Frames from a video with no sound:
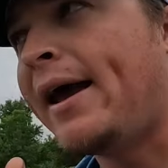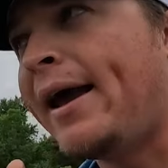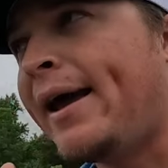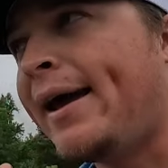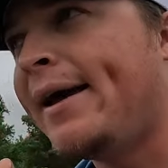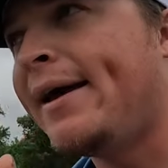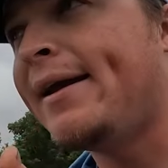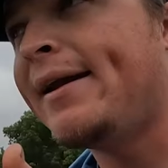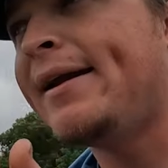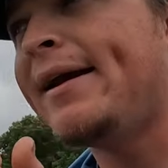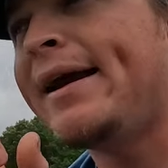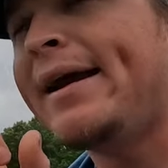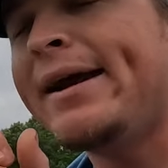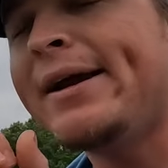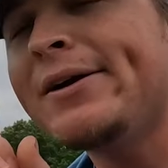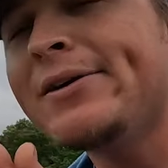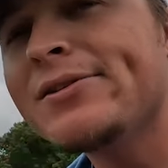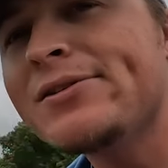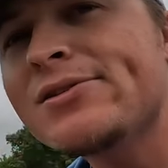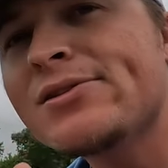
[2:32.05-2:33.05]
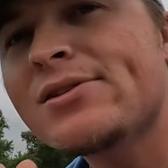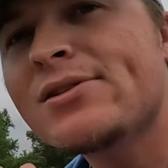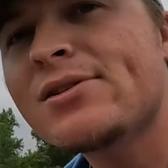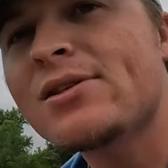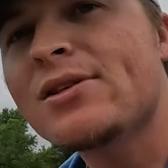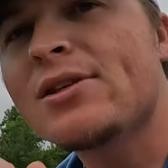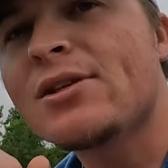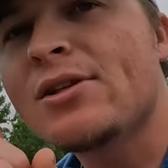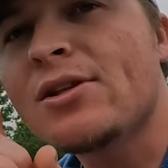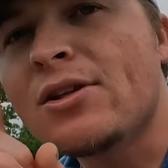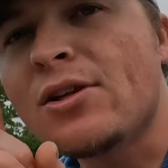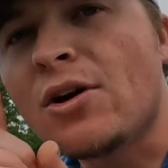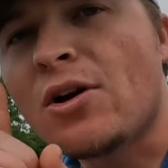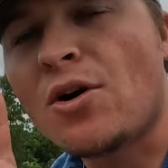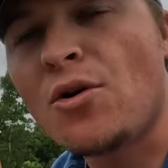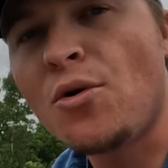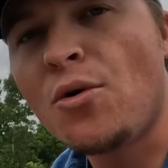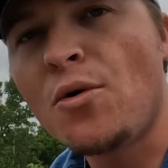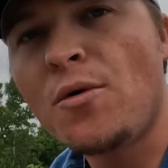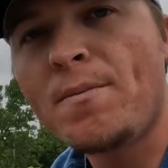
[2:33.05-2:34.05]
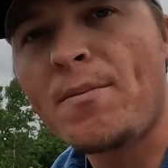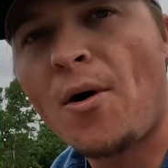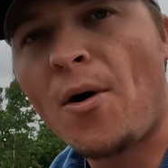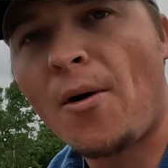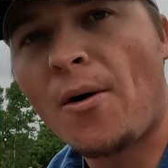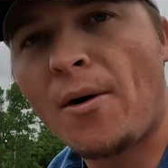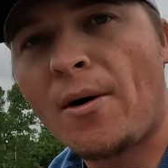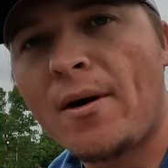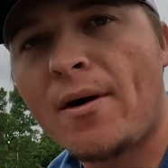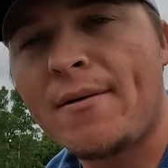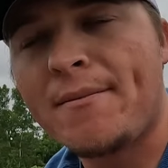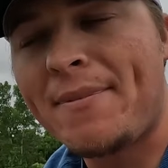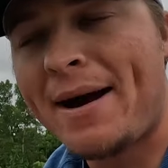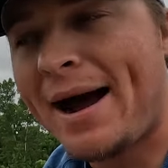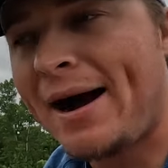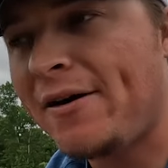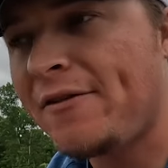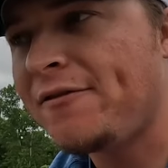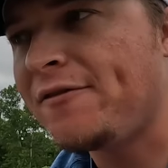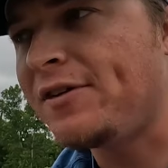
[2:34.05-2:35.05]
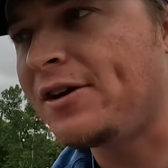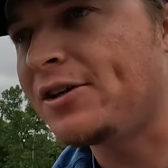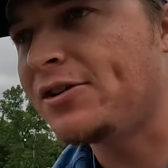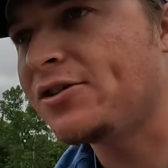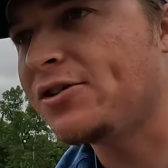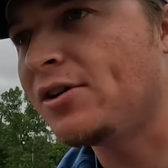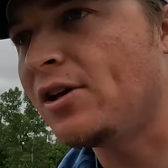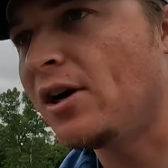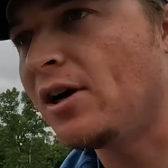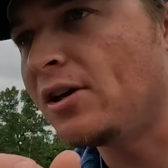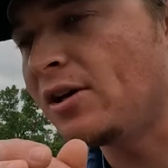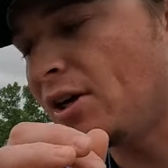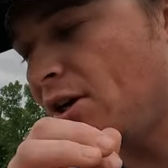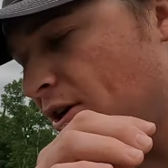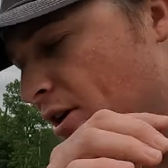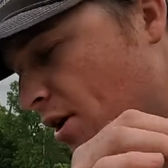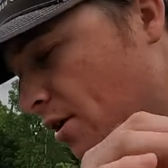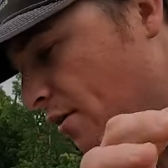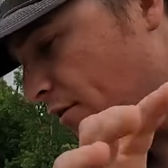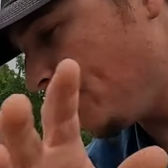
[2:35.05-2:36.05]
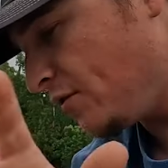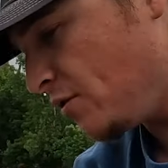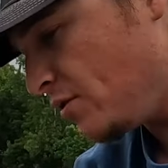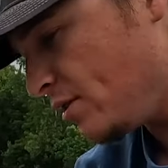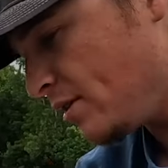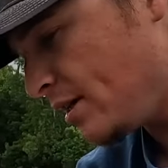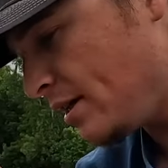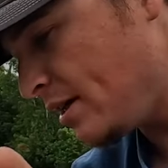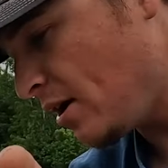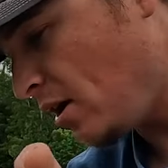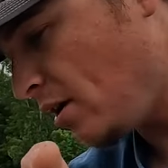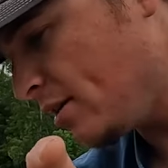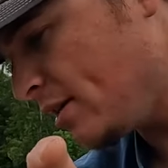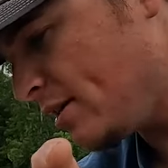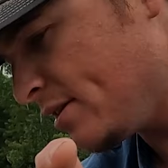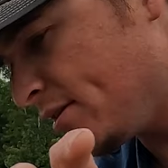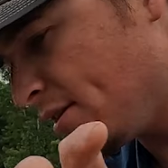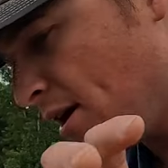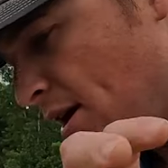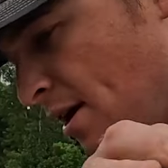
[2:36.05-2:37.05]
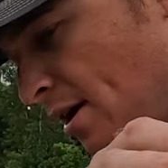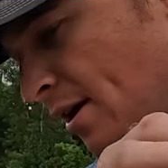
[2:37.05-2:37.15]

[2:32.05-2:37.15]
And here's the cool part about FISHLUNG. If you see all these